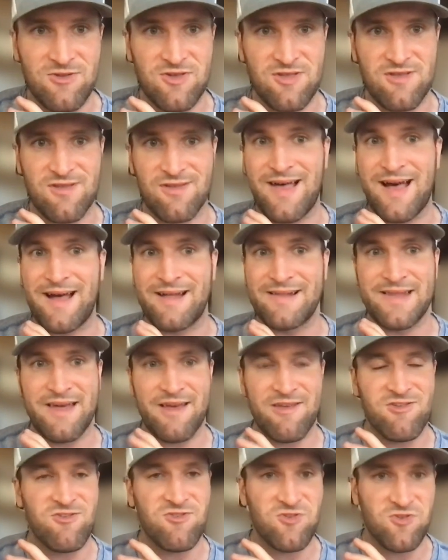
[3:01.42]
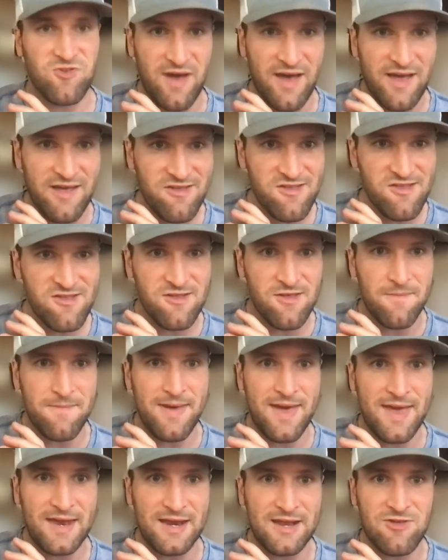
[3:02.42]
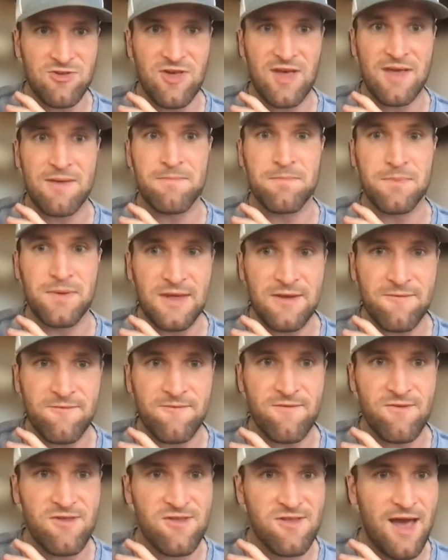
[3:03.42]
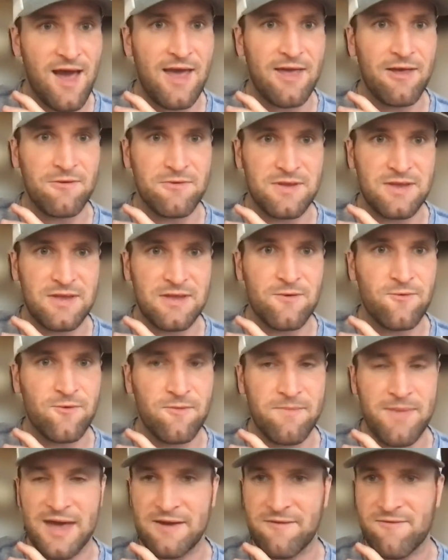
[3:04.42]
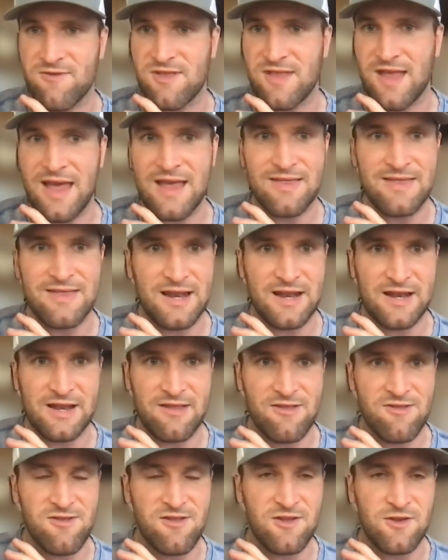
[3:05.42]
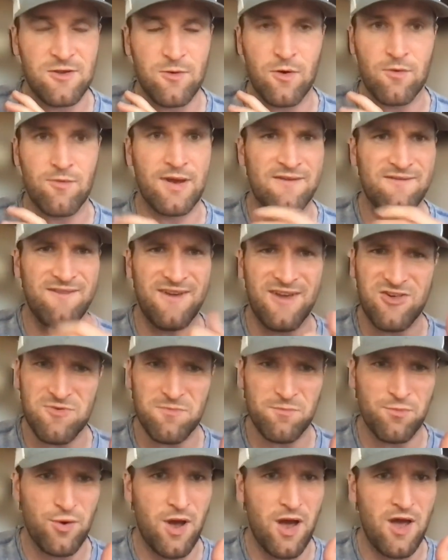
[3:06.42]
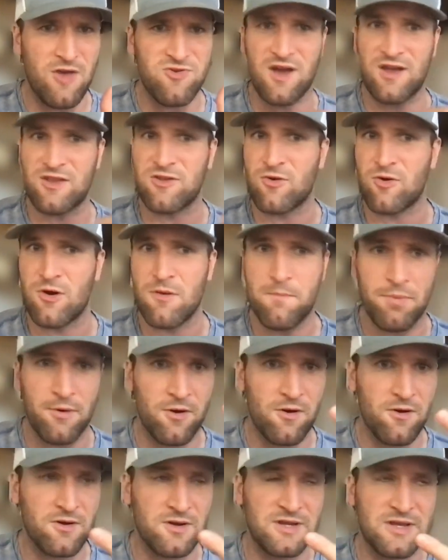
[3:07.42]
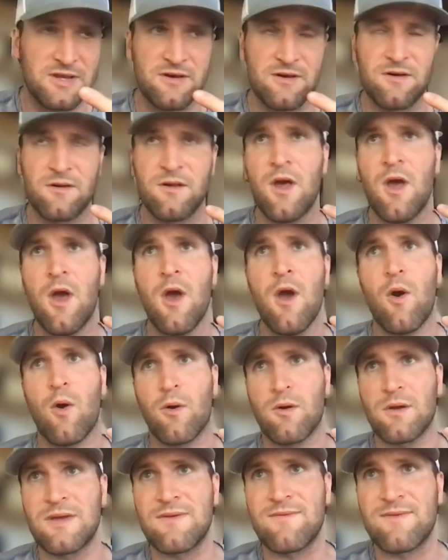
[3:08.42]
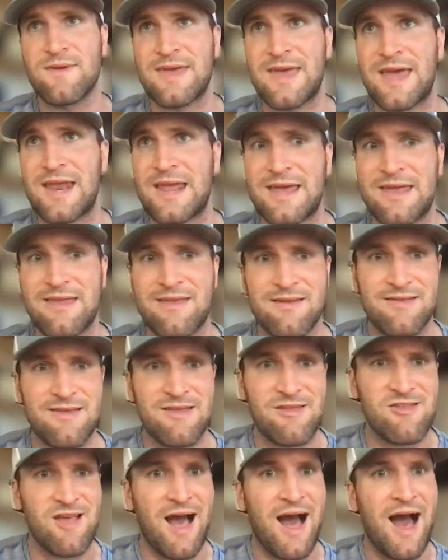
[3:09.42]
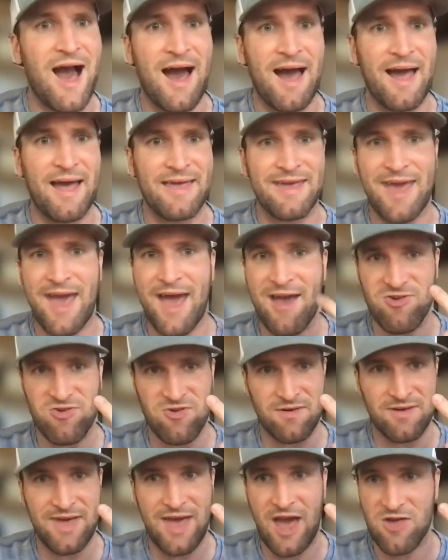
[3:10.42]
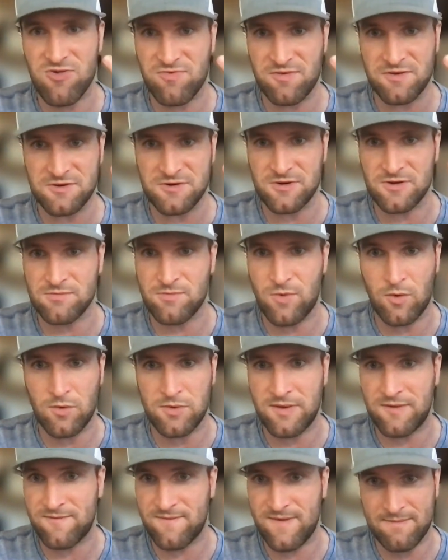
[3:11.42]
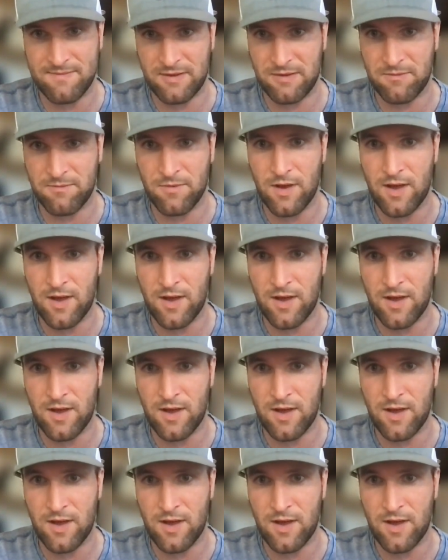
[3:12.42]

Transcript: It's a lot less stress to manage a BEAF style deal from out of state than it is to do a renovation project or a BRRRR deal, or even getting into these high cash on cash return multifamily